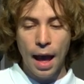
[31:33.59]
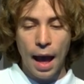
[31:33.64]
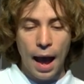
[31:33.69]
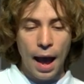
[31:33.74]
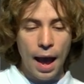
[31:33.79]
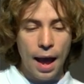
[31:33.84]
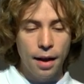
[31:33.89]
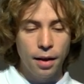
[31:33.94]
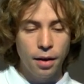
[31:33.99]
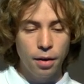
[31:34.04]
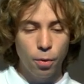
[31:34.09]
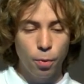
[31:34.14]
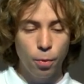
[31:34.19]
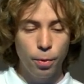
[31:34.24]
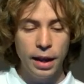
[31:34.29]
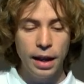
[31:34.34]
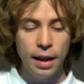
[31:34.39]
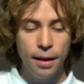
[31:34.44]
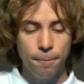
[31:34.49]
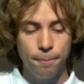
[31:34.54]
And
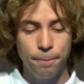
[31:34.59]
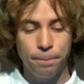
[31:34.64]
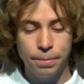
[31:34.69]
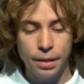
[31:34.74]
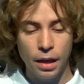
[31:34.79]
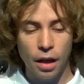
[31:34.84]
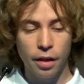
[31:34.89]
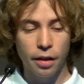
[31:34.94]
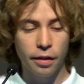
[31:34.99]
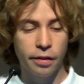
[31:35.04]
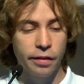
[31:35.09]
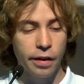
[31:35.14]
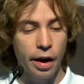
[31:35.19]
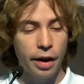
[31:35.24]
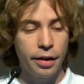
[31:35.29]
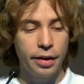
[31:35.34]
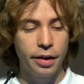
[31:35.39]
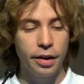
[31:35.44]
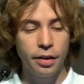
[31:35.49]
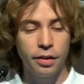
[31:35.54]
we
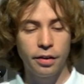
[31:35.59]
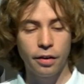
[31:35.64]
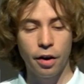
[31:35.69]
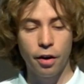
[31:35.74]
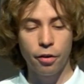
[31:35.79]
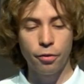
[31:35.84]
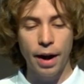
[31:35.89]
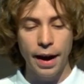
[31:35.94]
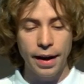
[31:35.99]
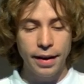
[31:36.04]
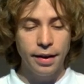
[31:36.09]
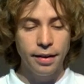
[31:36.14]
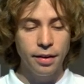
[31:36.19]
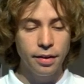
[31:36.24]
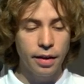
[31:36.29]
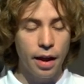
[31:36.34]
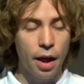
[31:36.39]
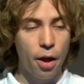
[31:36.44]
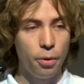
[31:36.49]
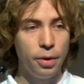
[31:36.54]
started
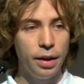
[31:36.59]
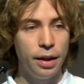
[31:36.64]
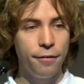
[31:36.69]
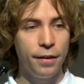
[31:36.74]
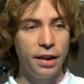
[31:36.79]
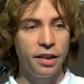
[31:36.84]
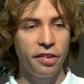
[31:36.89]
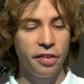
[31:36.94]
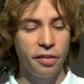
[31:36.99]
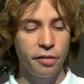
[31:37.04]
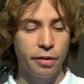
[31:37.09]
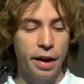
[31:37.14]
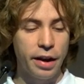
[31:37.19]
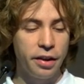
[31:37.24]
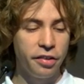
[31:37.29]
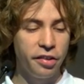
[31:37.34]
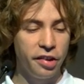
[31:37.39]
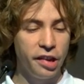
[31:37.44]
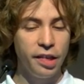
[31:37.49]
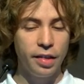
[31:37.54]
writing down eviction
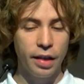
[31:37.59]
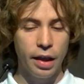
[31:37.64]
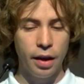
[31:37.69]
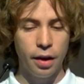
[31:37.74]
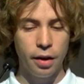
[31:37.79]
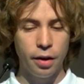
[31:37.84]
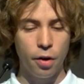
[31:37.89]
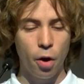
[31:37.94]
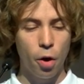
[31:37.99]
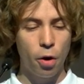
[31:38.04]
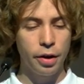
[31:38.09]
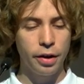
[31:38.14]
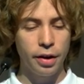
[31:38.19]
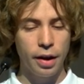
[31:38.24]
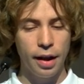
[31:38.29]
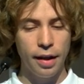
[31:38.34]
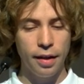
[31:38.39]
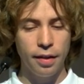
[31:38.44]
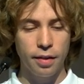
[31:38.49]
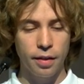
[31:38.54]
strategies in an
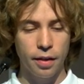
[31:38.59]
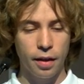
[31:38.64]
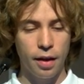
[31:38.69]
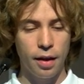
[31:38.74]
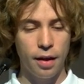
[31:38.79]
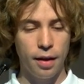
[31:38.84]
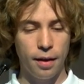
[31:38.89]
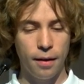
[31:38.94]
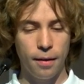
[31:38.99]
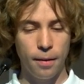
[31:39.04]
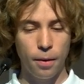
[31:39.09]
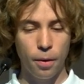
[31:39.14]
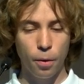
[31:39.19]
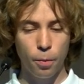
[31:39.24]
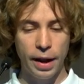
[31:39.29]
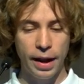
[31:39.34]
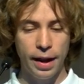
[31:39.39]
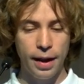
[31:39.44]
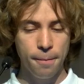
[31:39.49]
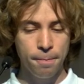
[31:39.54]
organized
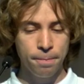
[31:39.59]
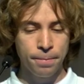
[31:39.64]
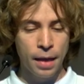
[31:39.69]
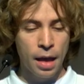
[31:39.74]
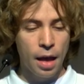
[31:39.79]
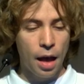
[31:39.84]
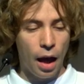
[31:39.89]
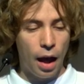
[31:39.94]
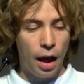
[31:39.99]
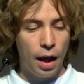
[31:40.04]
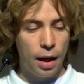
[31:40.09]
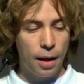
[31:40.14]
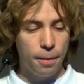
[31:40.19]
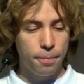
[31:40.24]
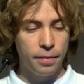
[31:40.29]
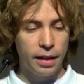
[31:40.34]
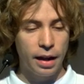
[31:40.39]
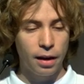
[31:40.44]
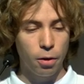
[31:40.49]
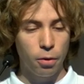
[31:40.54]
way
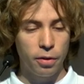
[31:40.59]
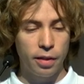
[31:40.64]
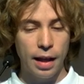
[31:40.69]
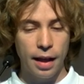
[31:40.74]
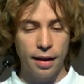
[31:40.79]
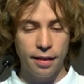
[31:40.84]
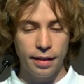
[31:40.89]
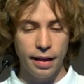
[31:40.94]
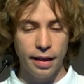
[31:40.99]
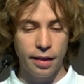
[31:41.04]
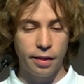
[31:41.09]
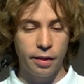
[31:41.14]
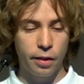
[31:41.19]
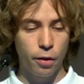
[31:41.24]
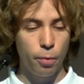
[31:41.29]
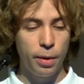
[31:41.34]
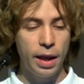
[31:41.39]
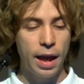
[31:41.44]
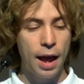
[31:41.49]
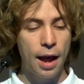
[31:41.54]
that looks like this.
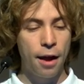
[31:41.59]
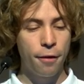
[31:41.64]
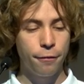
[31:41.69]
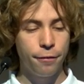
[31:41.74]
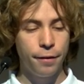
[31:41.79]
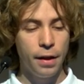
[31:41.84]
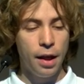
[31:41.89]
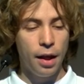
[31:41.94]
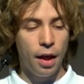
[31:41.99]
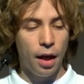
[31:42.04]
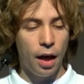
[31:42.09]
So we have